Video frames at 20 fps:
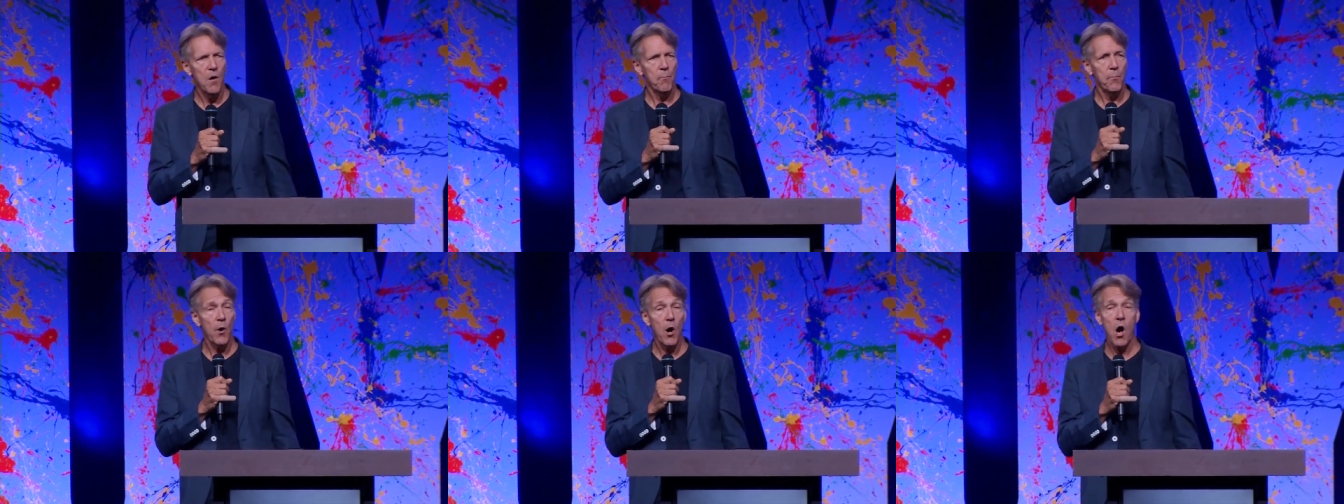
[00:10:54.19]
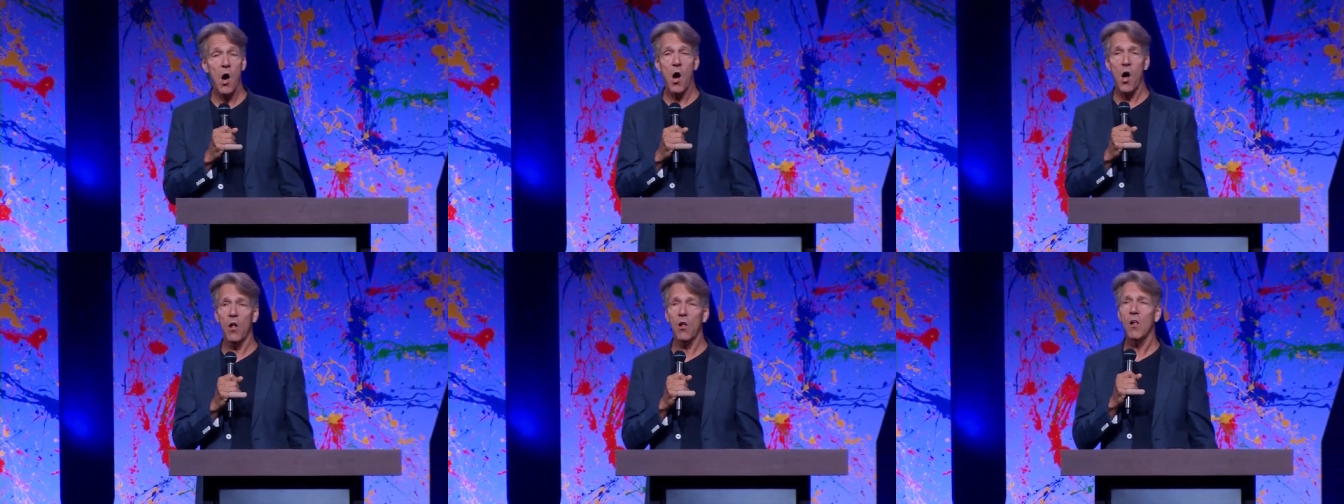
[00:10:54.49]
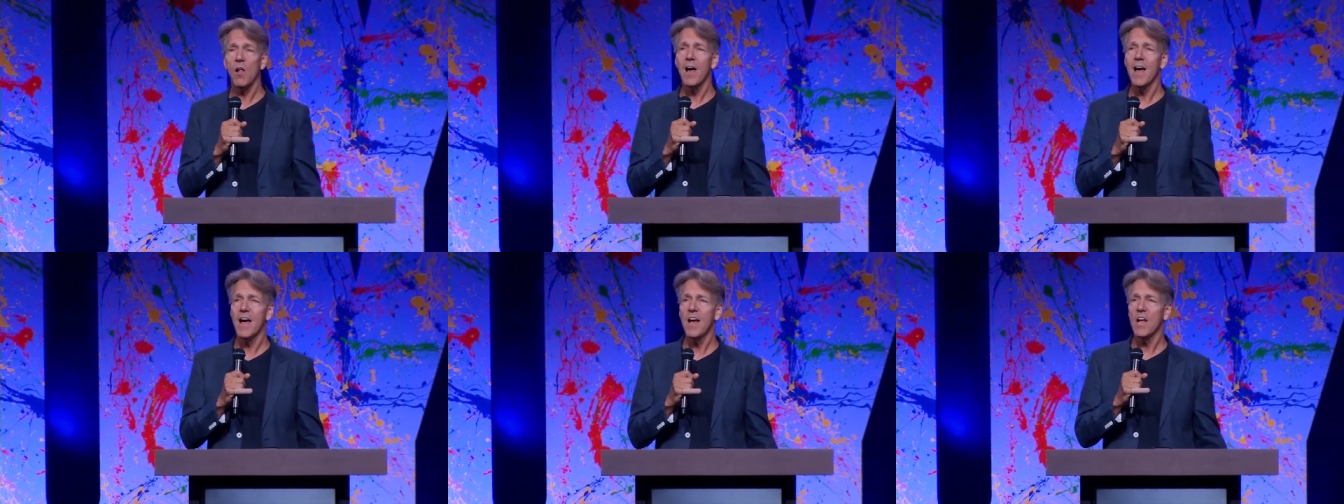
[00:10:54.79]

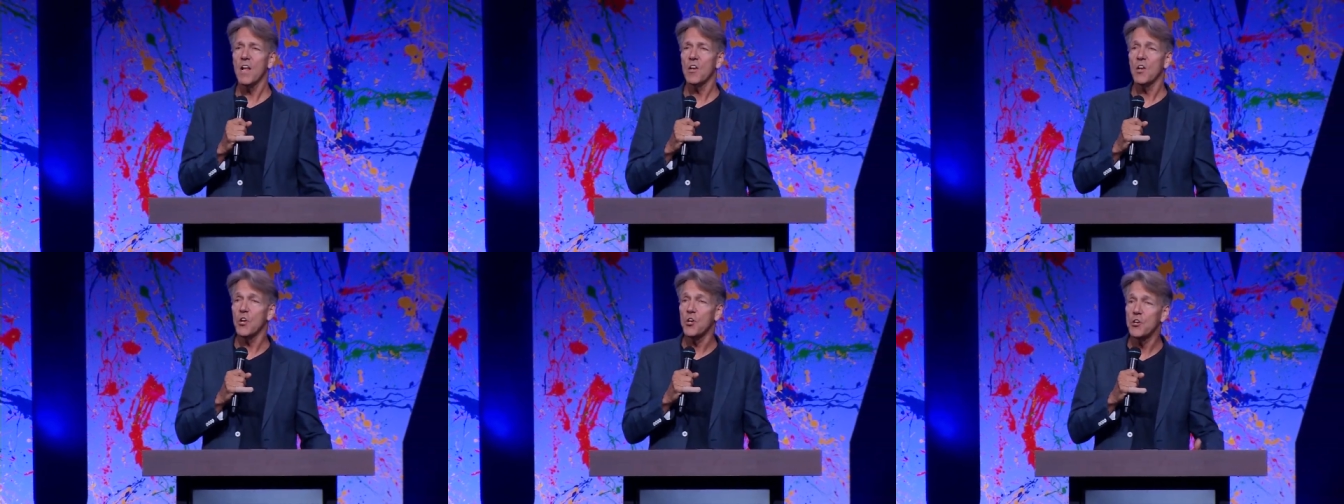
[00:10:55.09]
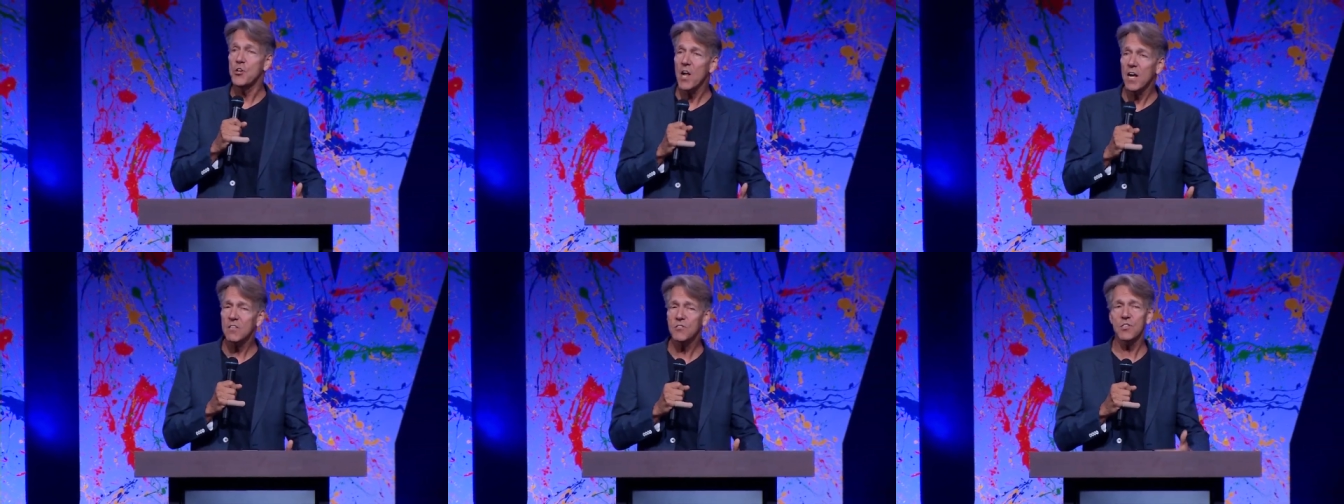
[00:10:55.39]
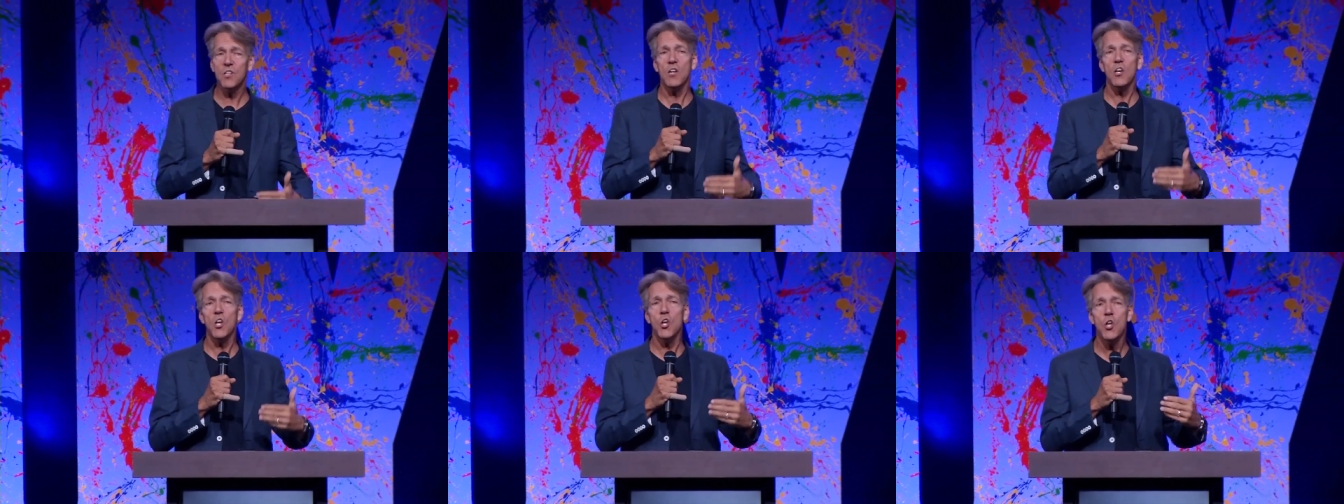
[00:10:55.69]
Paul
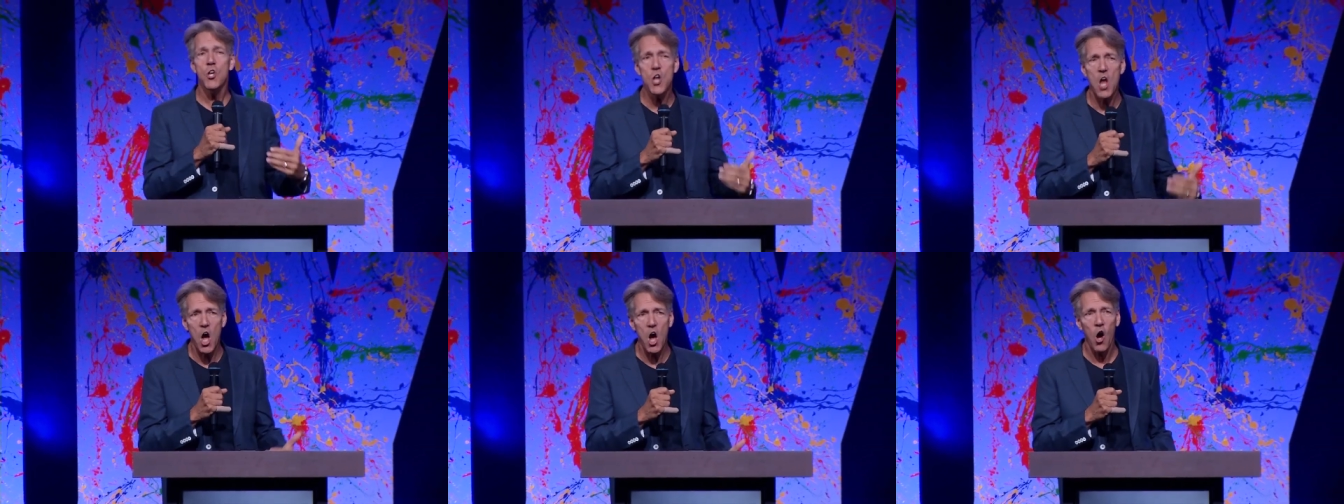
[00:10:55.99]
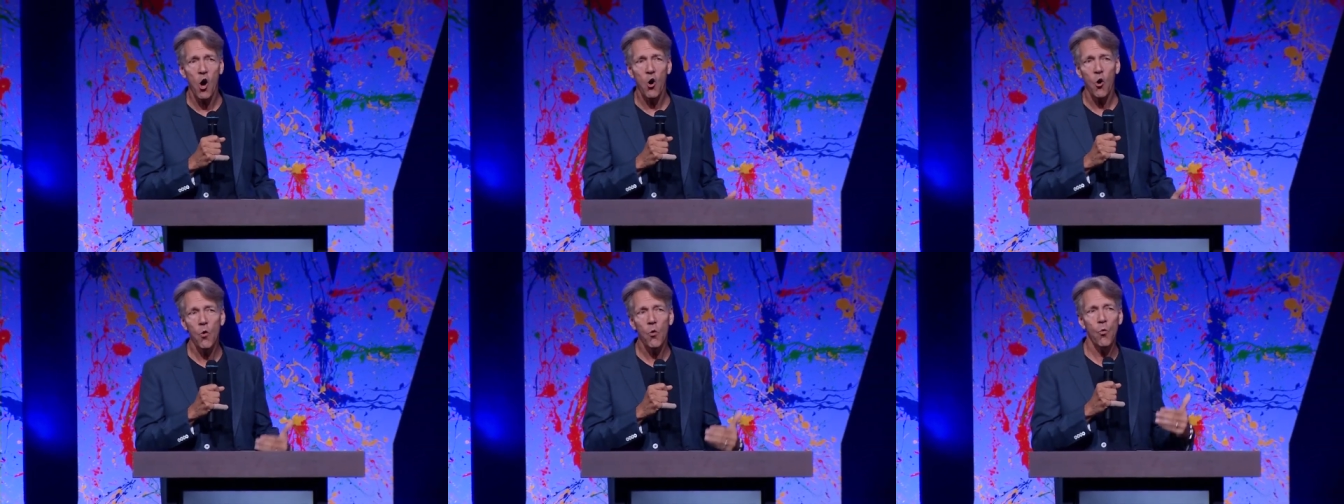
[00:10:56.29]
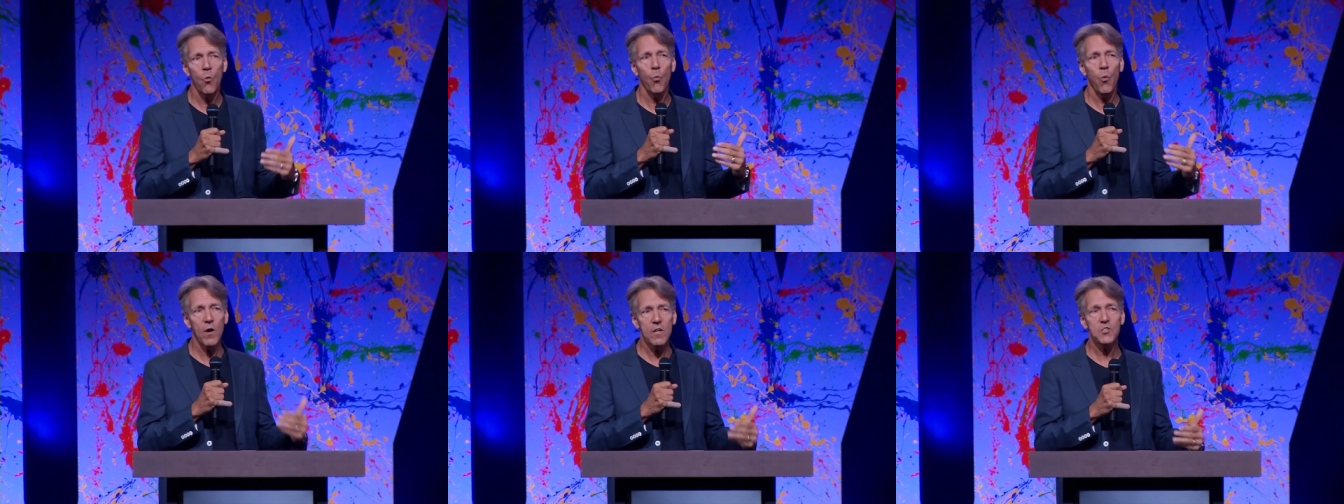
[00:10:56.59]
doesn't know
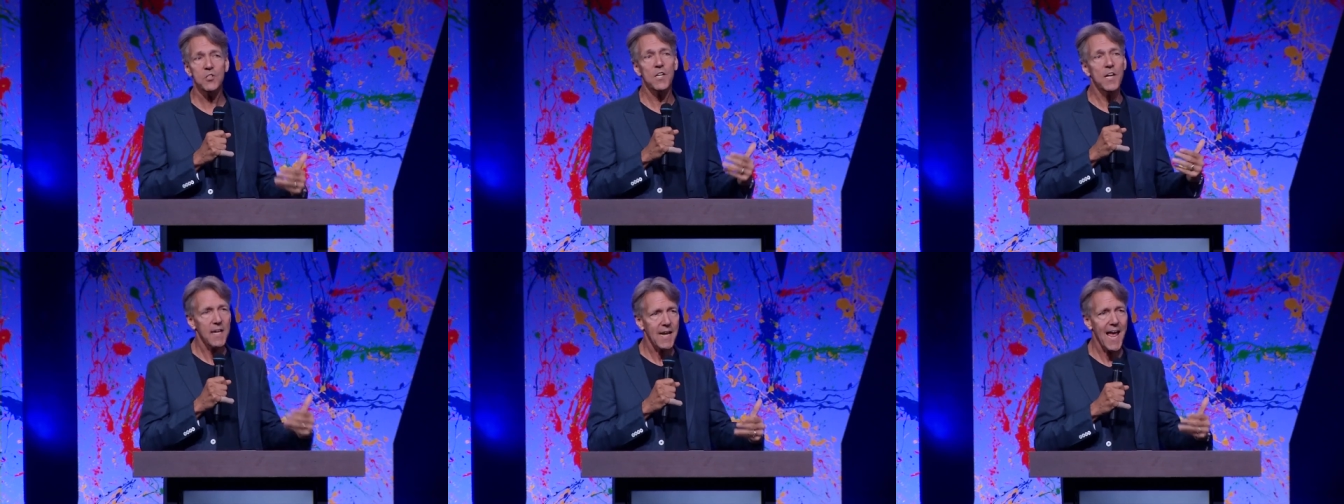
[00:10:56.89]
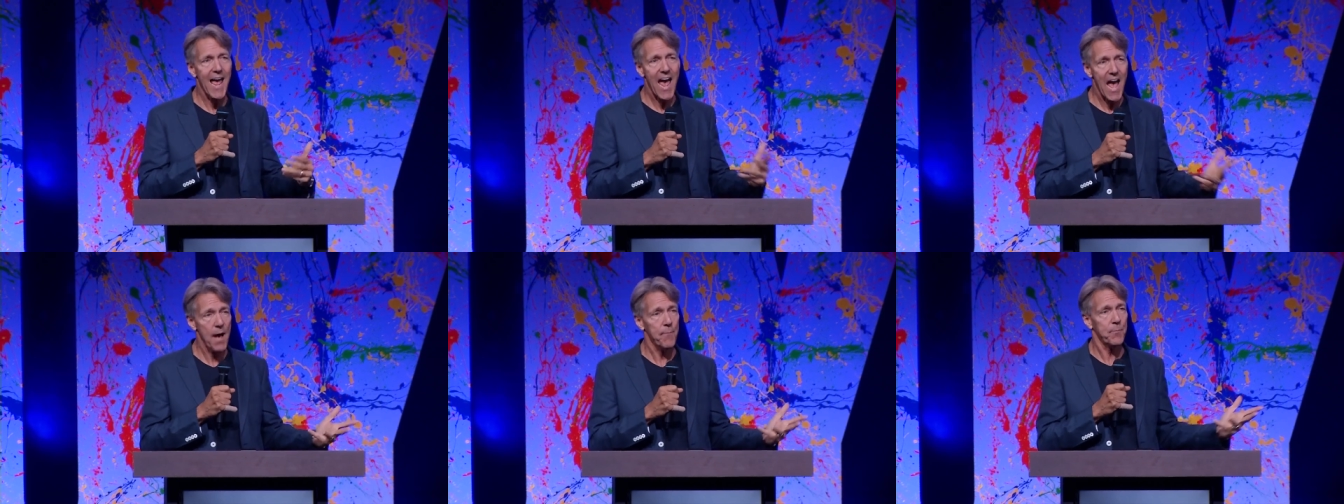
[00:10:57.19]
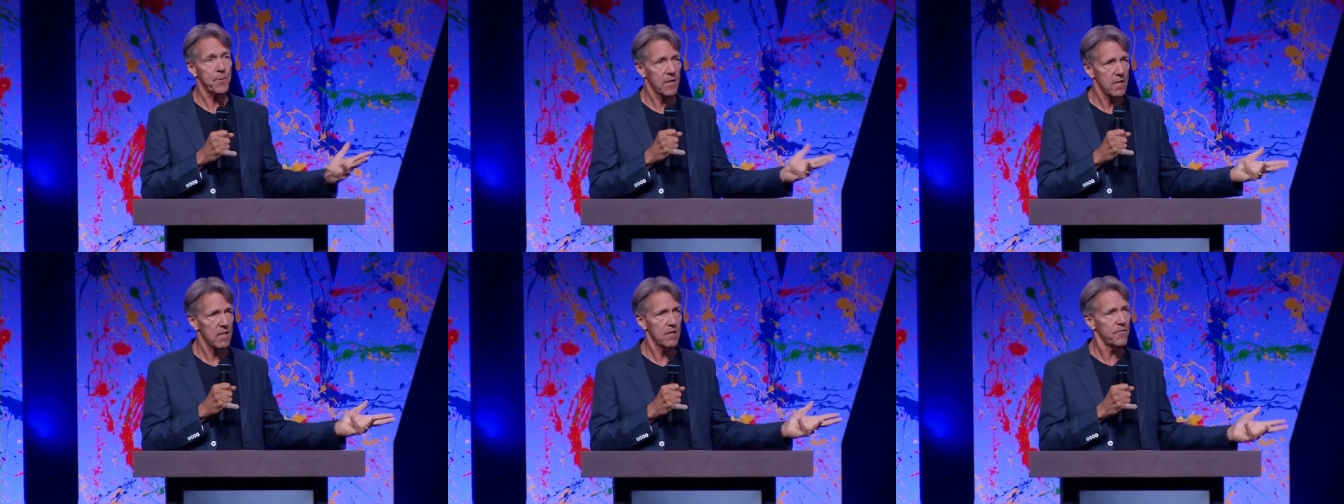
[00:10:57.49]
what's going to
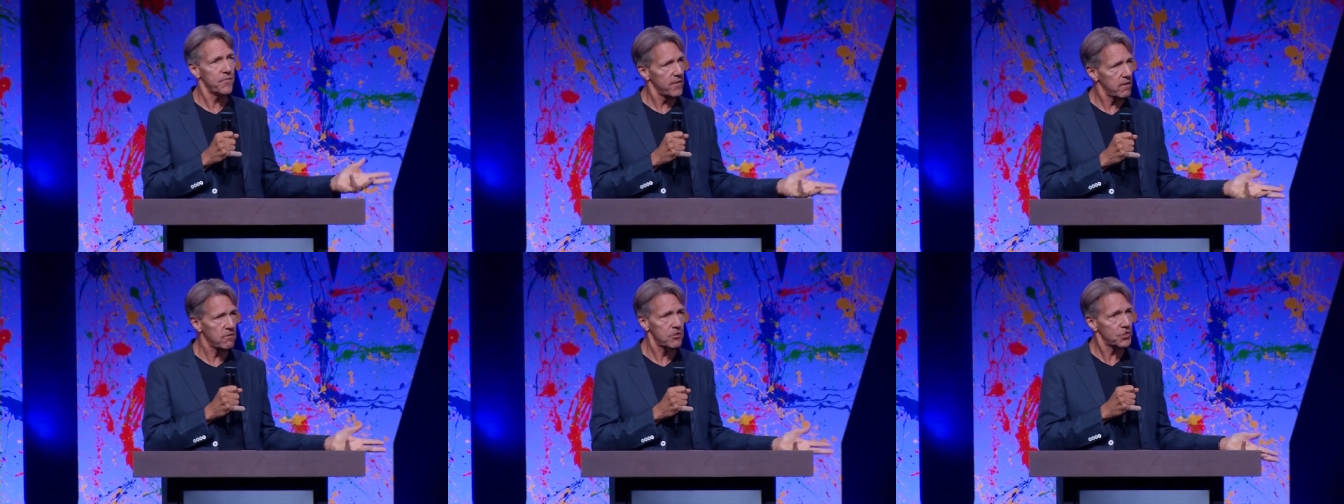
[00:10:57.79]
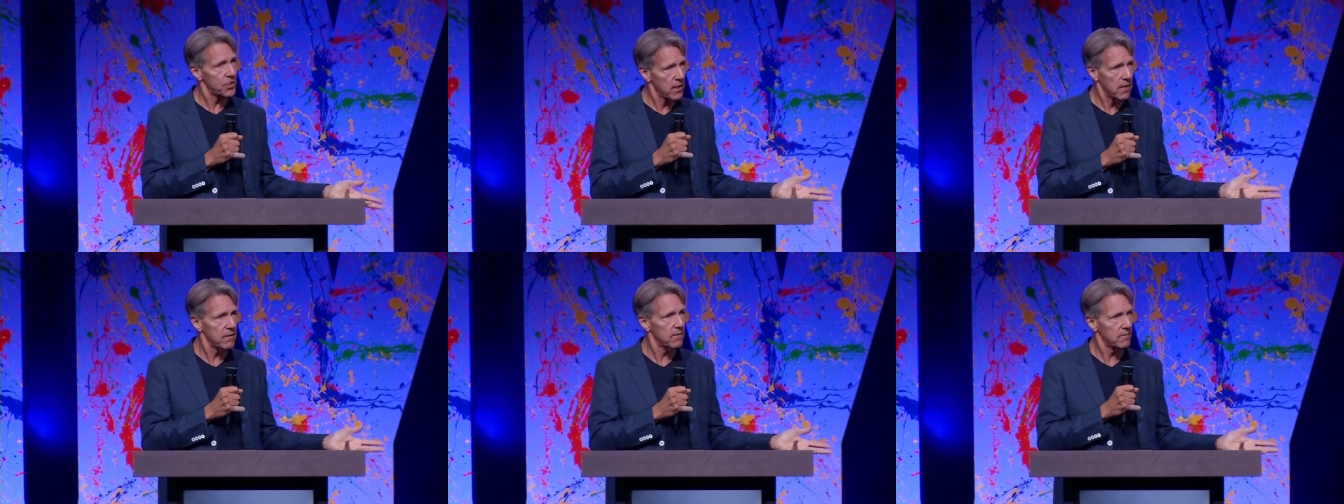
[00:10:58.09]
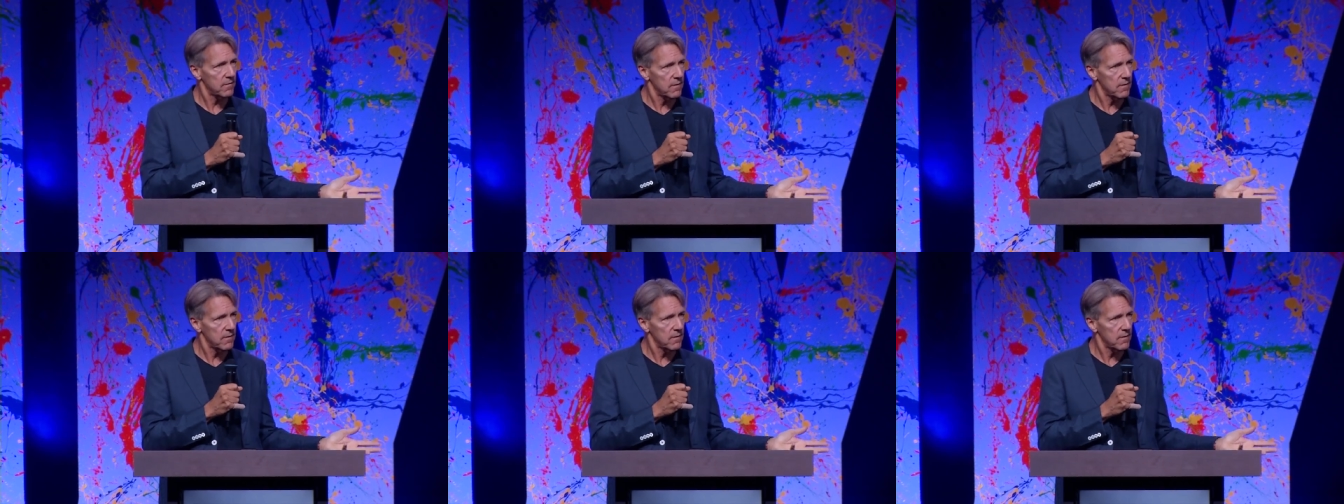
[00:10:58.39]
happen in the future